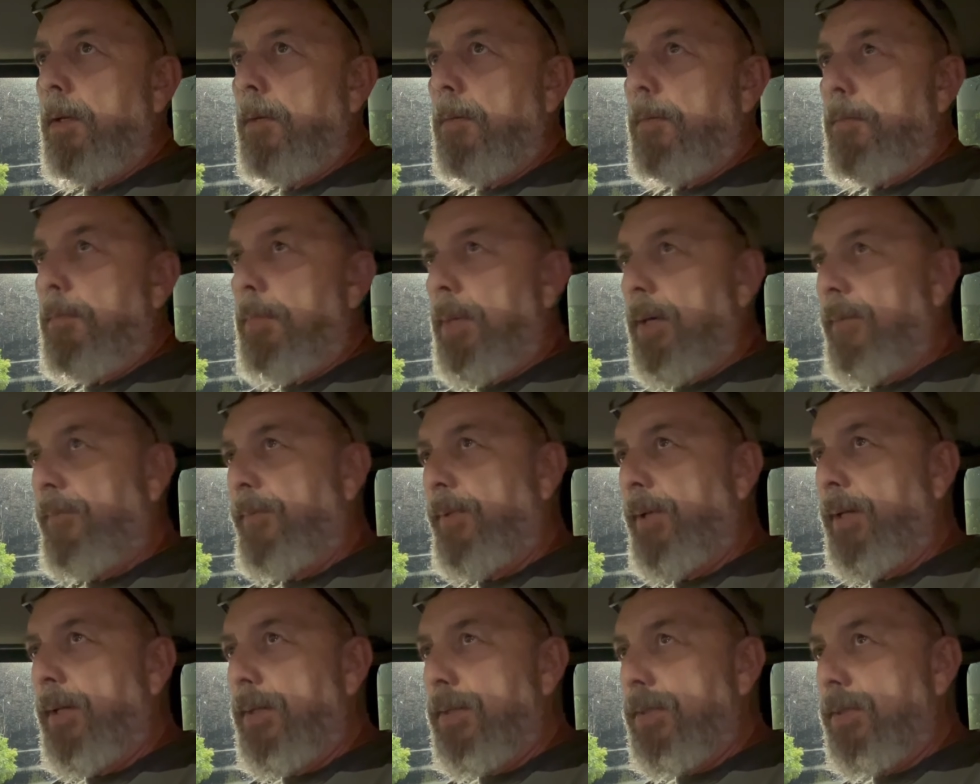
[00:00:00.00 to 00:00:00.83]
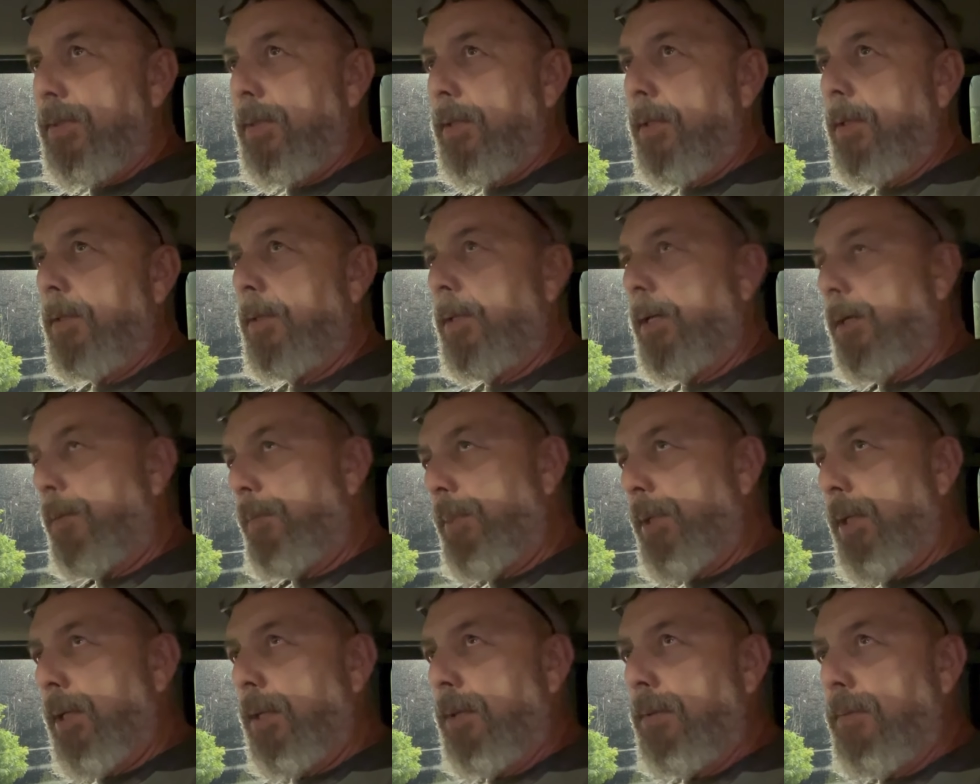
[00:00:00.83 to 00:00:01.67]
Memphis, and then I'll be
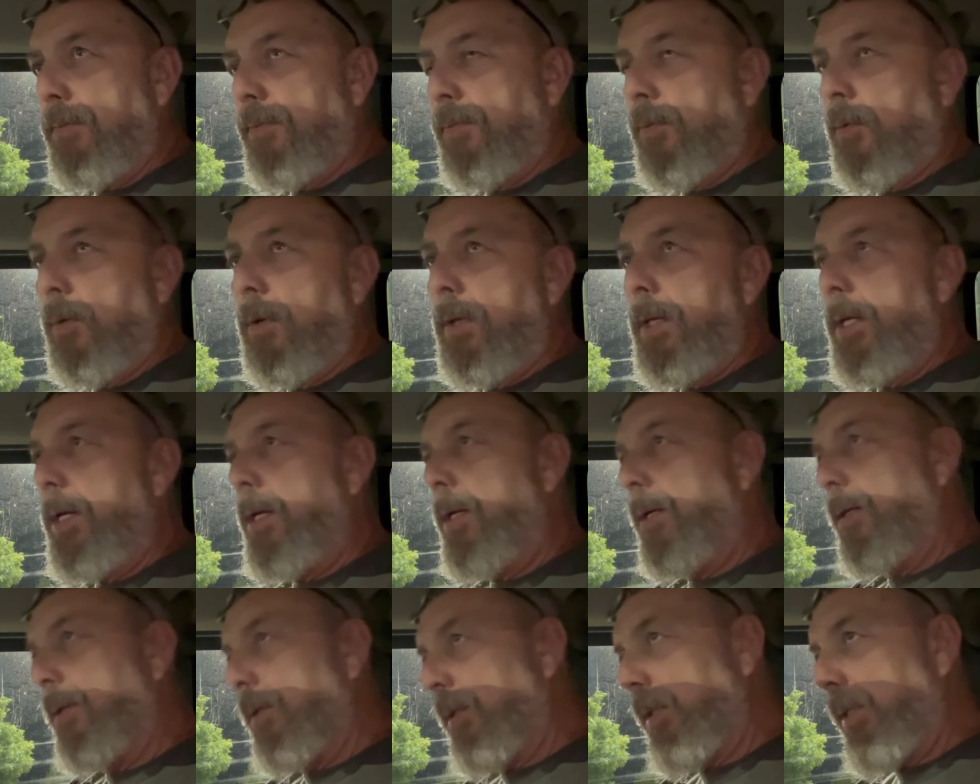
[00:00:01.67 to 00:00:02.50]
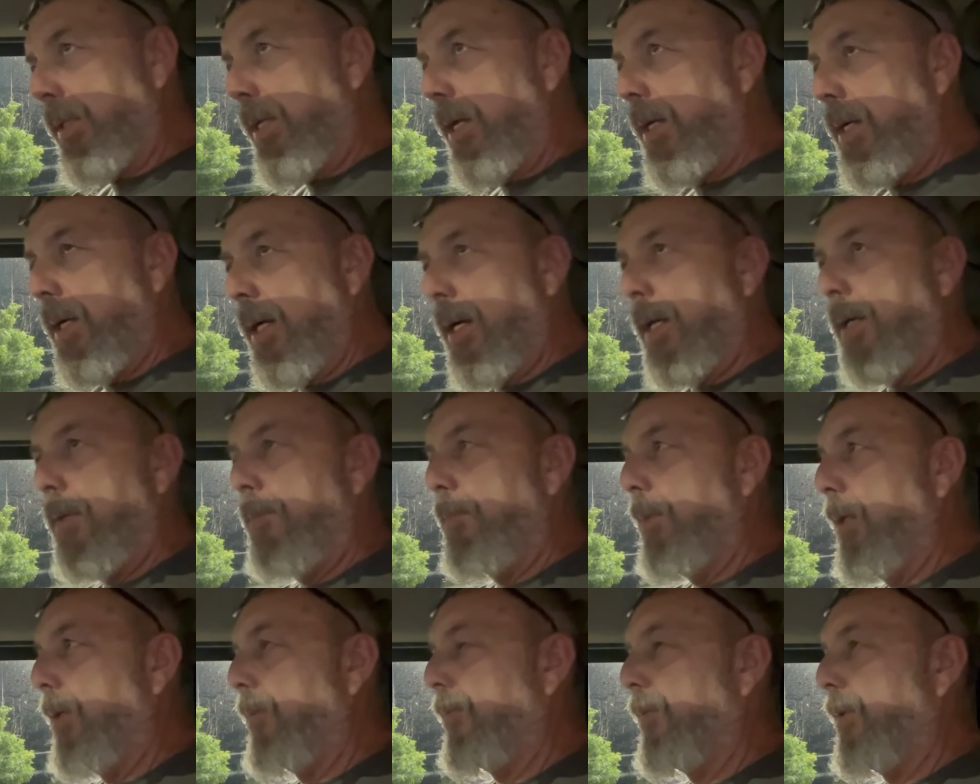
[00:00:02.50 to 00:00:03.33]
on the 40, get out of
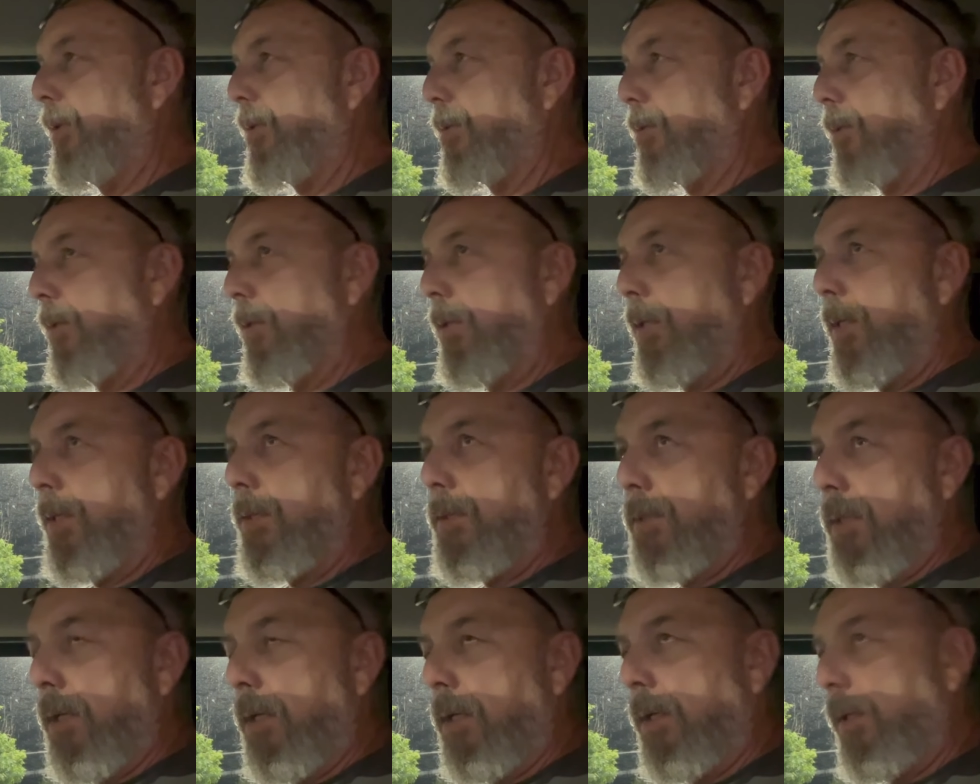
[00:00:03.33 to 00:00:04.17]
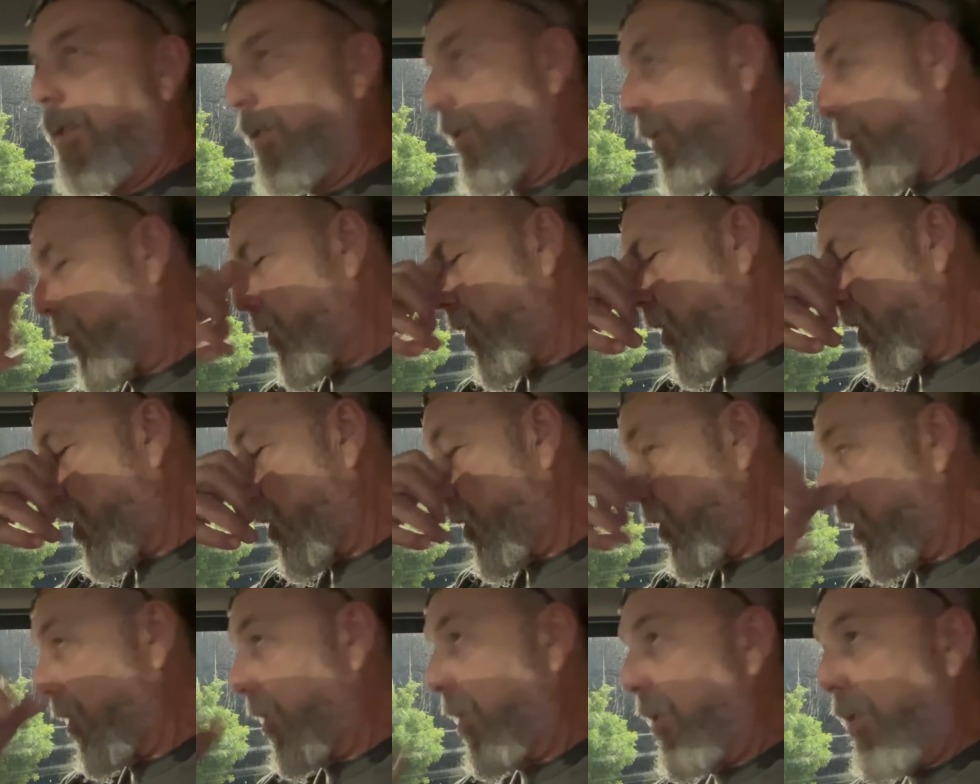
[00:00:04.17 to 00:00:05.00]
Memphis and into Arkansas,
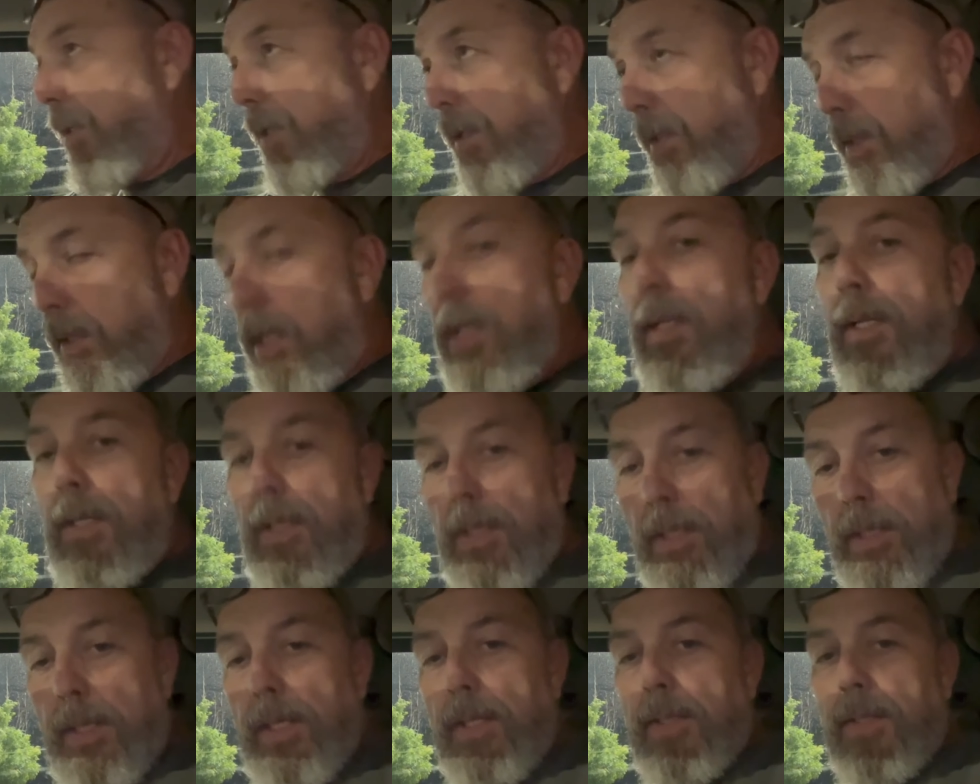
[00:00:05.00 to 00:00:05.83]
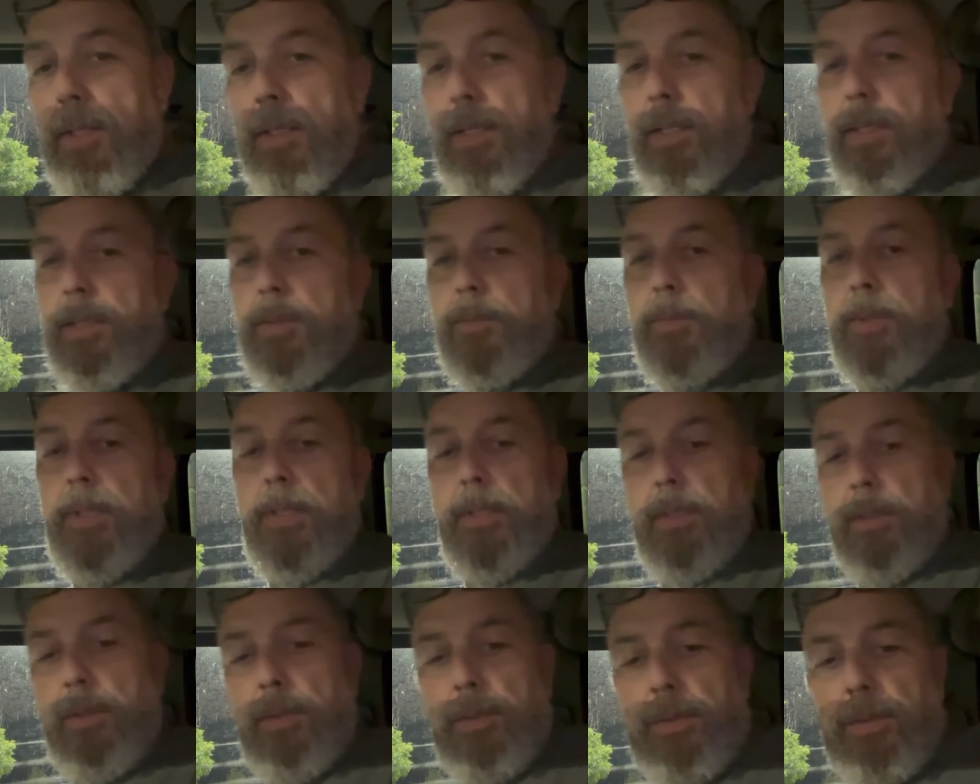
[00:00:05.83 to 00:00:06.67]
and then on the way to
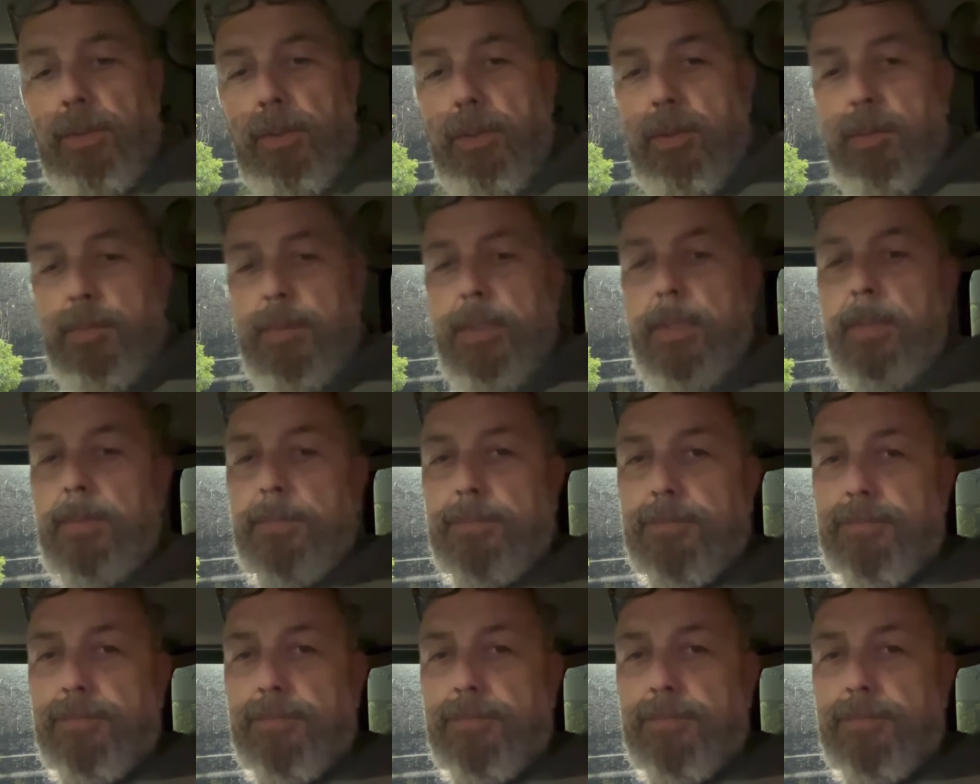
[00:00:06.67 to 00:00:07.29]
Oklahoma.